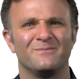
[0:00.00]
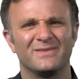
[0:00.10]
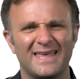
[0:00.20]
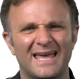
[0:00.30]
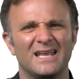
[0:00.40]

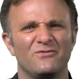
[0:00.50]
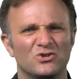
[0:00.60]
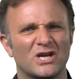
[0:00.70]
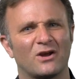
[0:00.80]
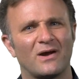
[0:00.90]
But then if
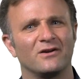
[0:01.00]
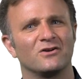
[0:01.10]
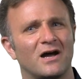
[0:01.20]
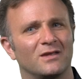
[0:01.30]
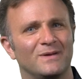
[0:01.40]
you check around our
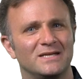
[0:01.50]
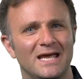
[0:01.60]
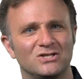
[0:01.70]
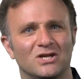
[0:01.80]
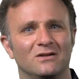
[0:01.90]

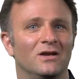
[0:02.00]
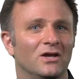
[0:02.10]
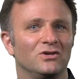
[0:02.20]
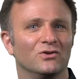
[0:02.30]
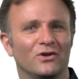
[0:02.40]
documentation,
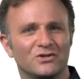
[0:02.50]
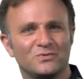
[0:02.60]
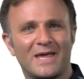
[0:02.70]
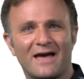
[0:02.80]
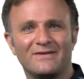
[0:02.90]
you'll
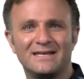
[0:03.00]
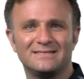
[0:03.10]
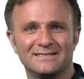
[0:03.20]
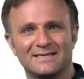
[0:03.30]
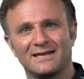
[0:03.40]
notice we have a
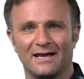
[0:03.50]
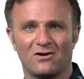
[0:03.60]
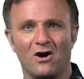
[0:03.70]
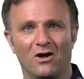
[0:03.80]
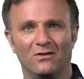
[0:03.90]
disconnect
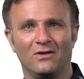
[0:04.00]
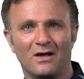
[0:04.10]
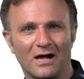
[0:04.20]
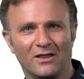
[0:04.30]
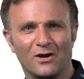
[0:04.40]
call
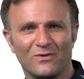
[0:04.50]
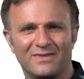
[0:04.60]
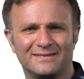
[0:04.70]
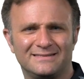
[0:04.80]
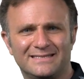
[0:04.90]
along with
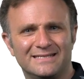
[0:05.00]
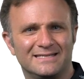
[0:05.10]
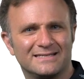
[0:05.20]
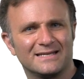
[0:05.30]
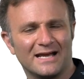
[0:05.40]
this did
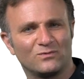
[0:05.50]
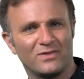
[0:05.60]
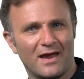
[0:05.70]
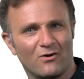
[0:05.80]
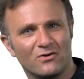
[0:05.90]
disconnect
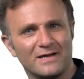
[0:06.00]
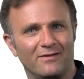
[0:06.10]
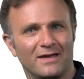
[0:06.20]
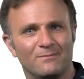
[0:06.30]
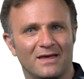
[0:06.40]
with error
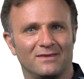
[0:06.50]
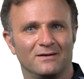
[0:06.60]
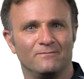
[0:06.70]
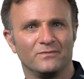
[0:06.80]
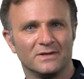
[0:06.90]
delegate
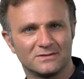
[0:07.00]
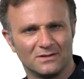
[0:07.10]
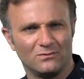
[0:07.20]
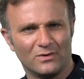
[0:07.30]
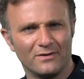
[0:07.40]
method.
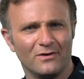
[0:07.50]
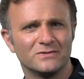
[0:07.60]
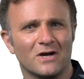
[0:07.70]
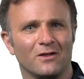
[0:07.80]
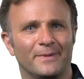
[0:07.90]
So what are
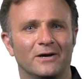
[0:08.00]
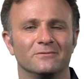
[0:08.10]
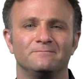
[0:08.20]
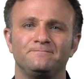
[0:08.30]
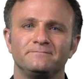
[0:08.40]
those all about?